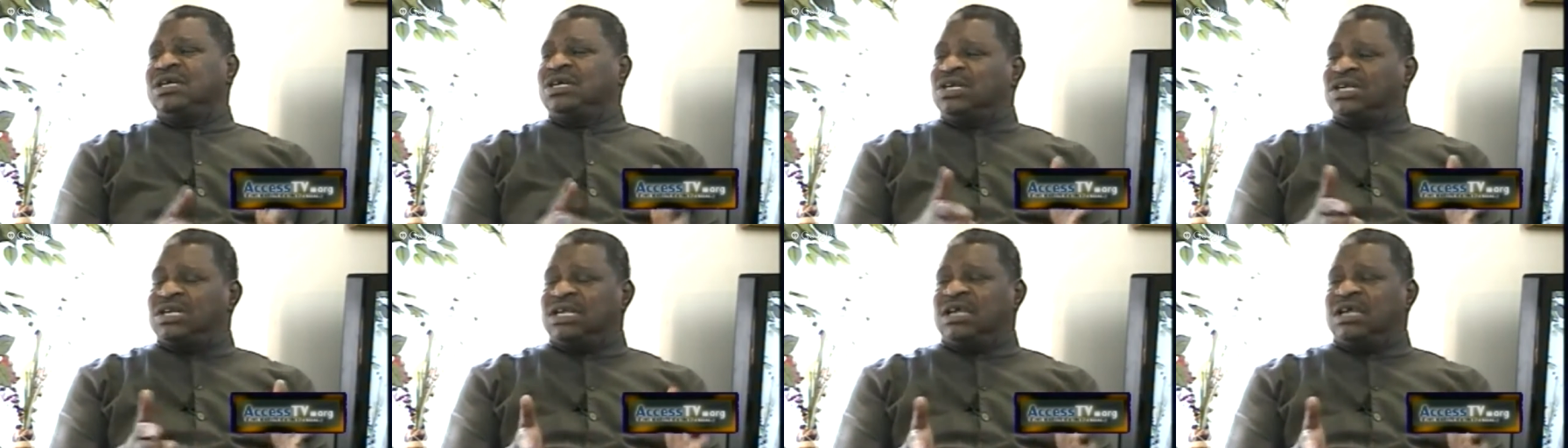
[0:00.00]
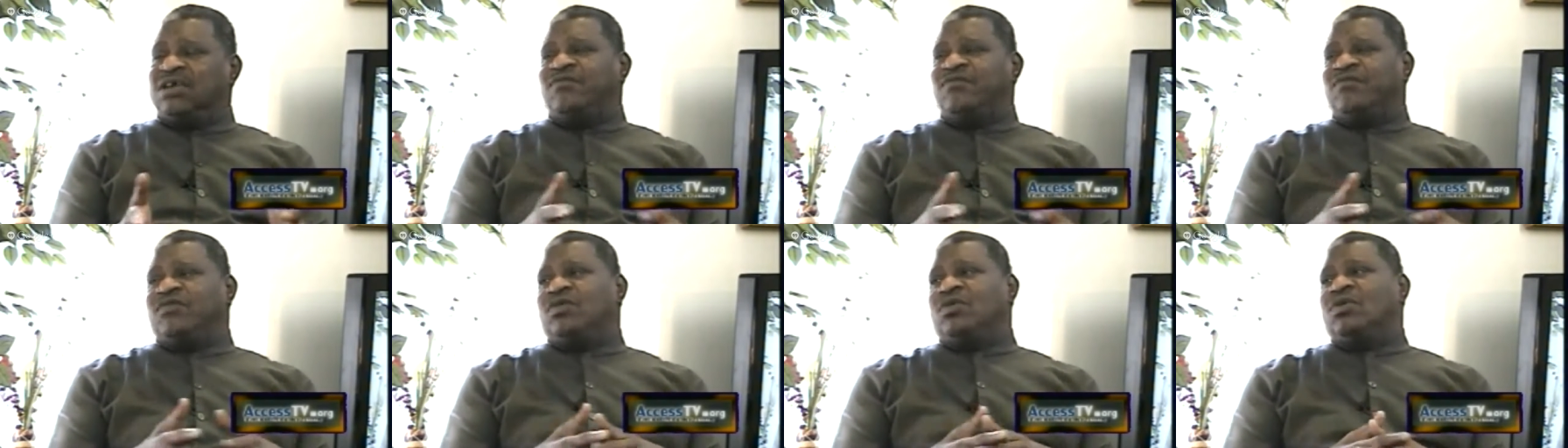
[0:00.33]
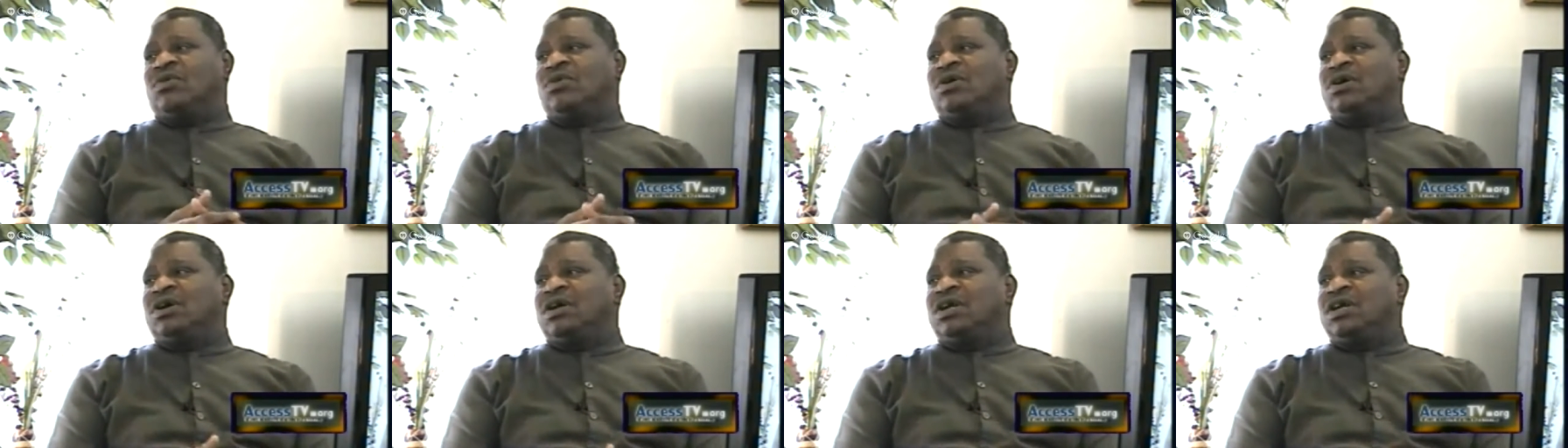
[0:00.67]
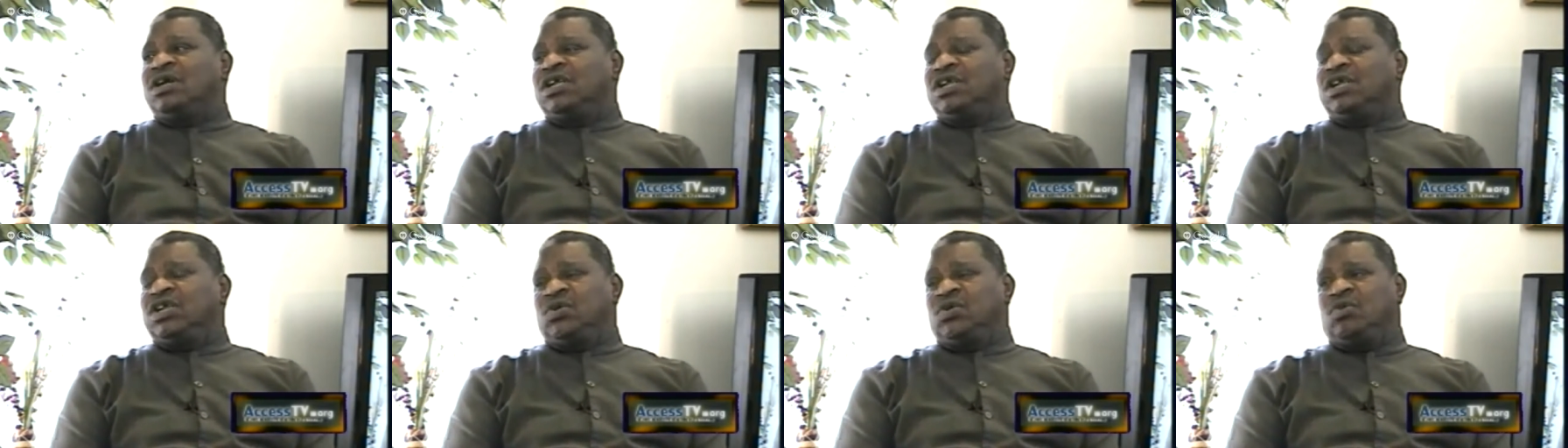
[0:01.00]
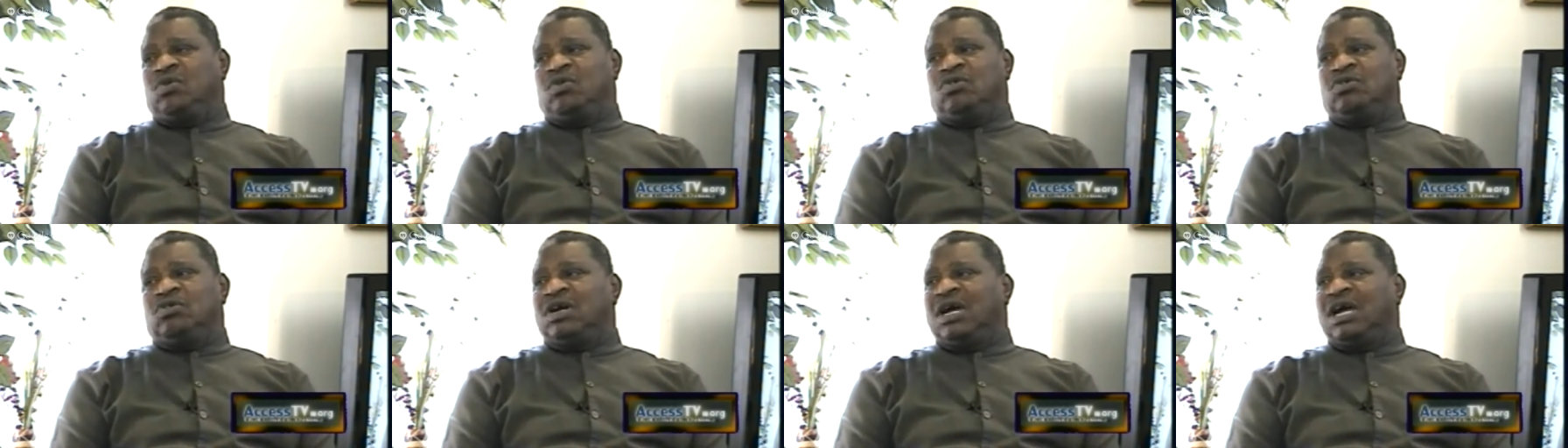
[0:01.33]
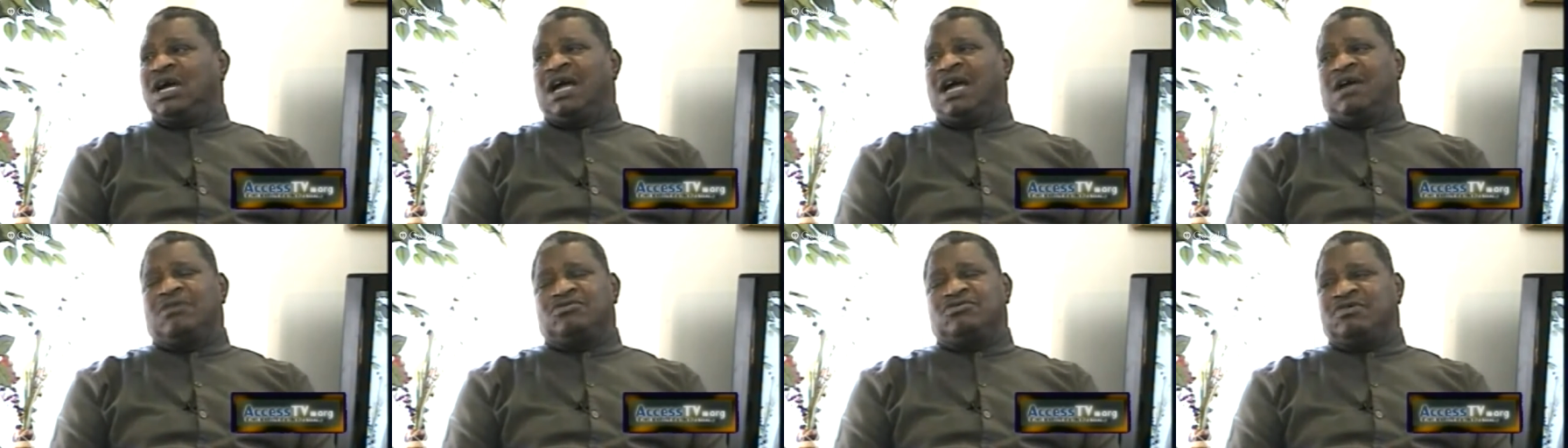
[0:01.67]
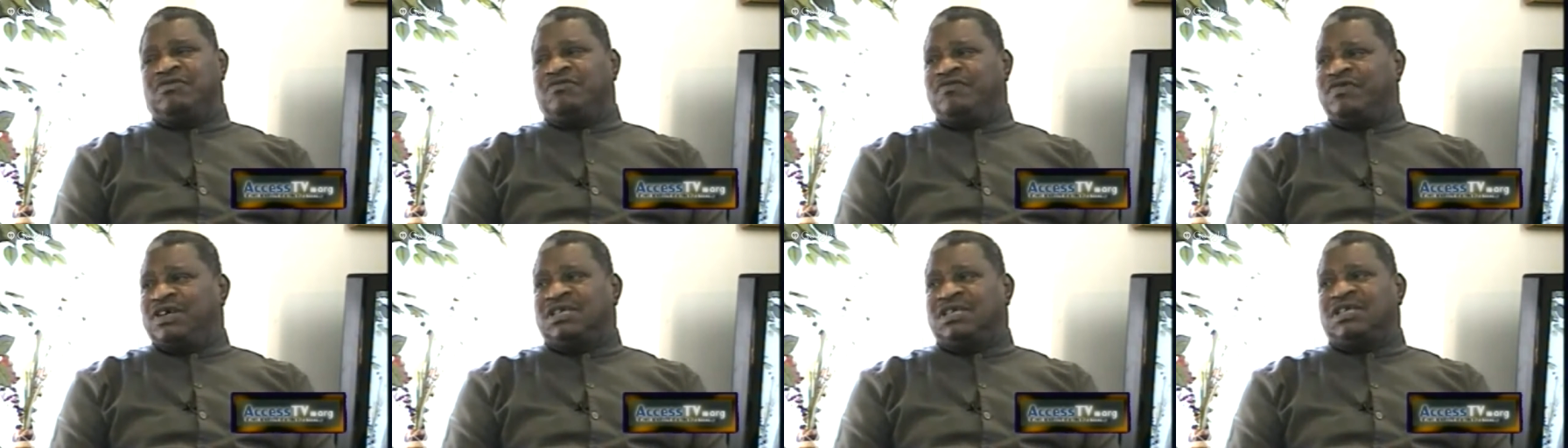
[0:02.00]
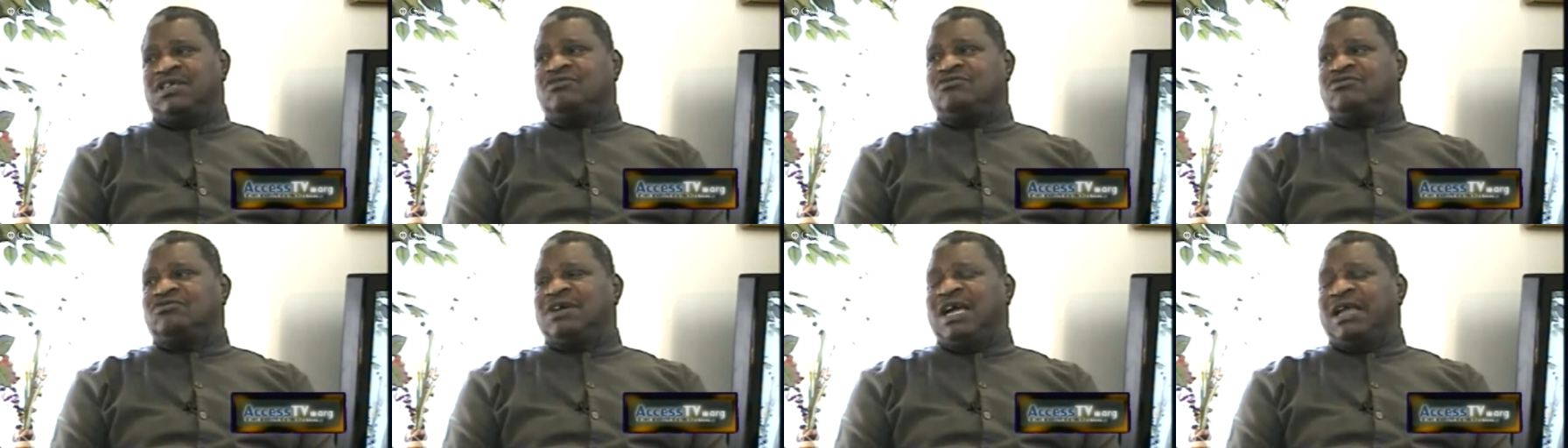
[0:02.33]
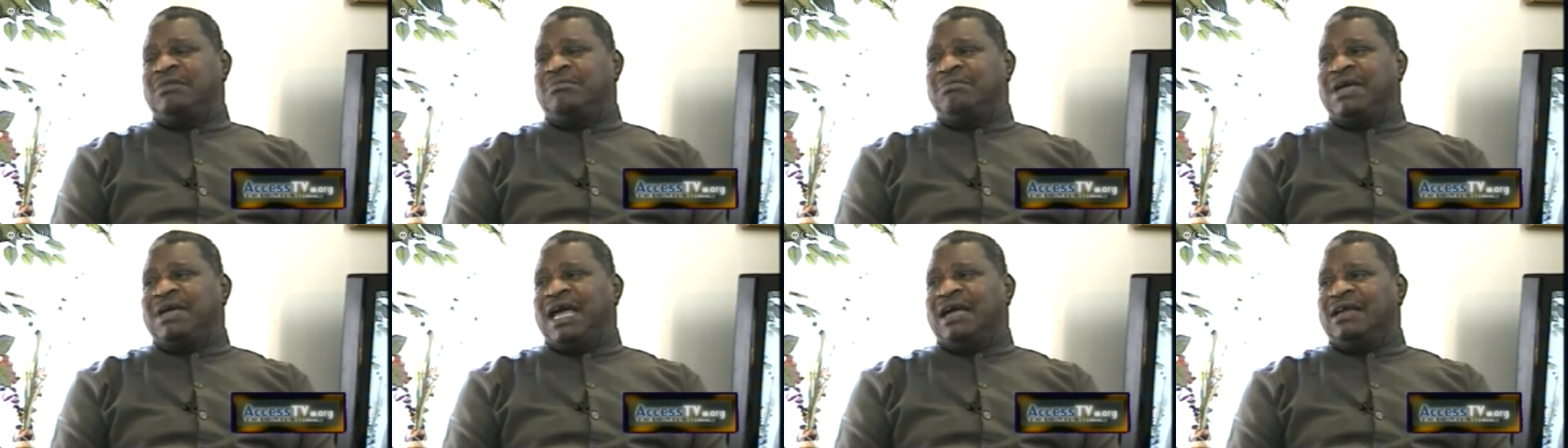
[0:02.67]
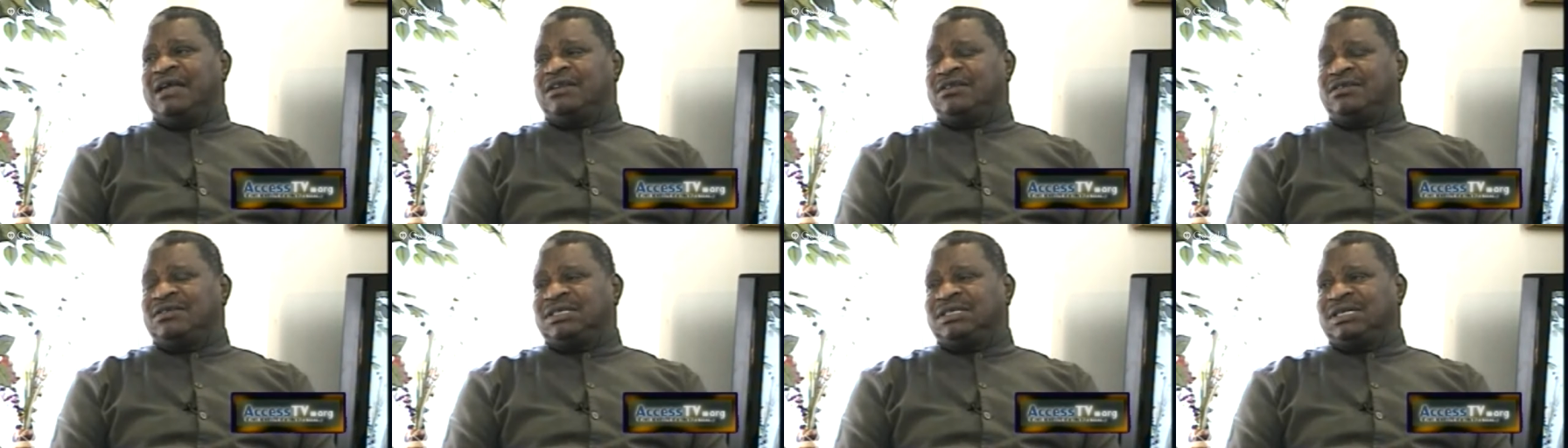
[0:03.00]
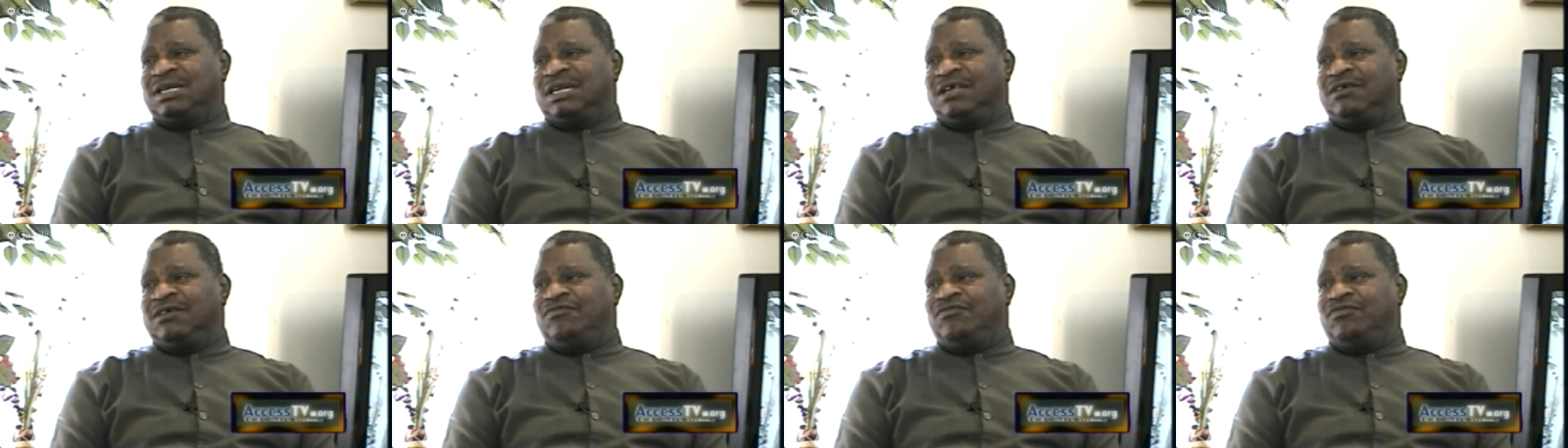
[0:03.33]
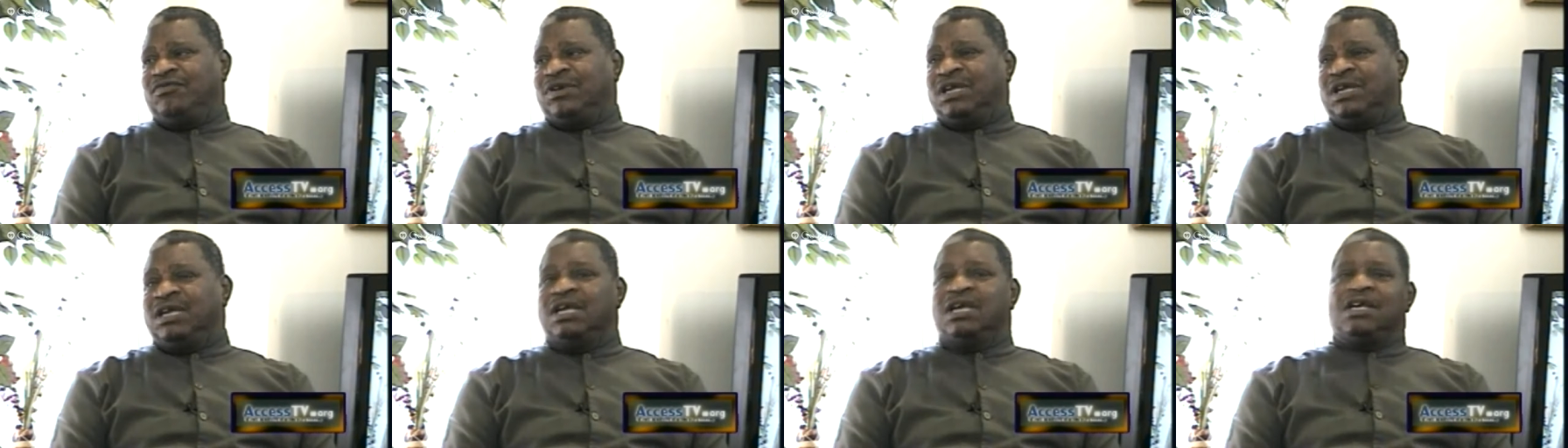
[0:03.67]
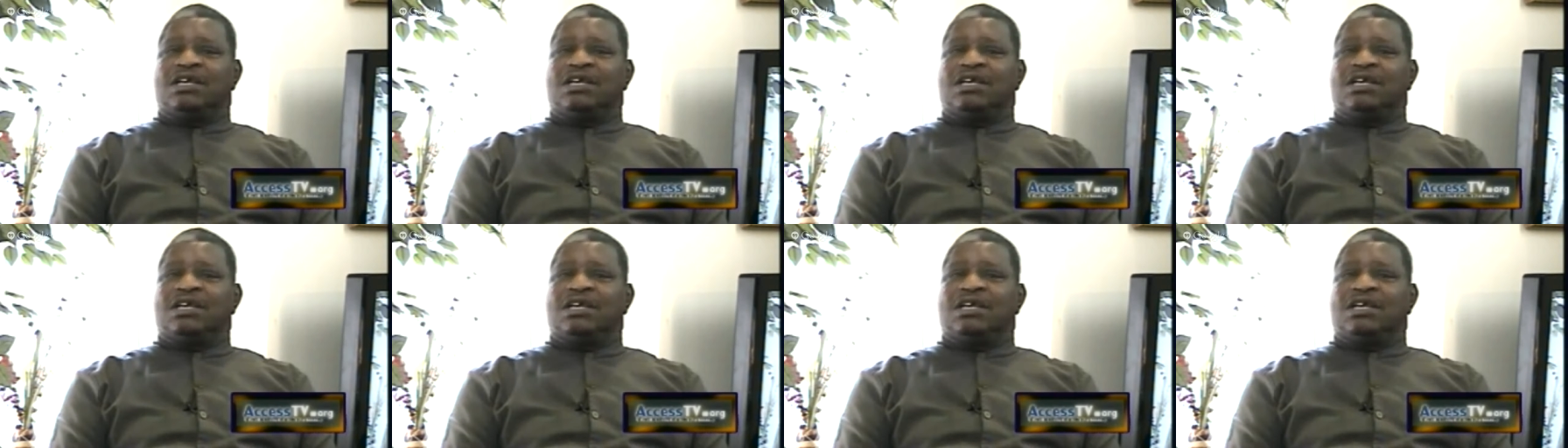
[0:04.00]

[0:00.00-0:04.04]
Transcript: therefore, you are reverted right back to slavery.